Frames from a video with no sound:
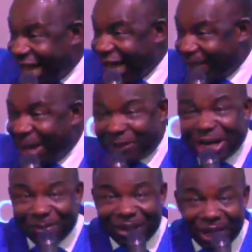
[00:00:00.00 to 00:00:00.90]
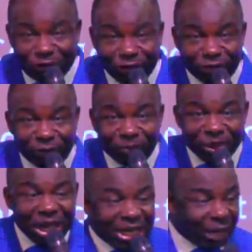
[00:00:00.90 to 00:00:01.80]
Am I right about that, church?
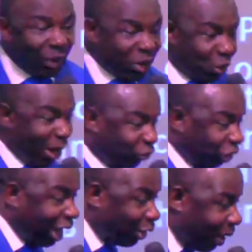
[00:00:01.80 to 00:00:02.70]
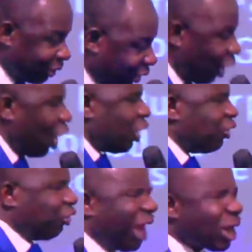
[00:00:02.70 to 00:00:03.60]
That when you are generous,
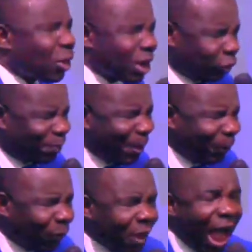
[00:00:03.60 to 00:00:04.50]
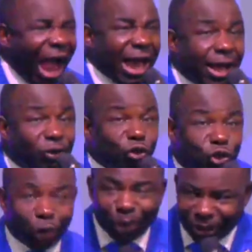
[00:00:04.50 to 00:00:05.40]
generous people are
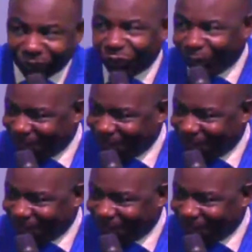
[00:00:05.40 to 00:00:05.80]
joyful